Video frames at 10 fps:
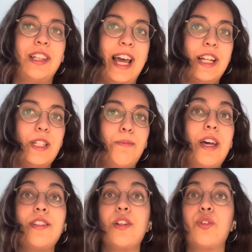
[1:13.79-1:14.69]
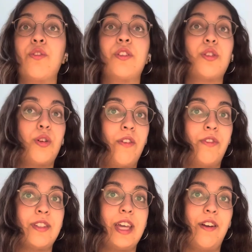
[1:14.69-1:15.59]
lines passing through the
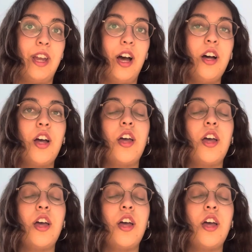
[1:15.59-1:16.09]
surface area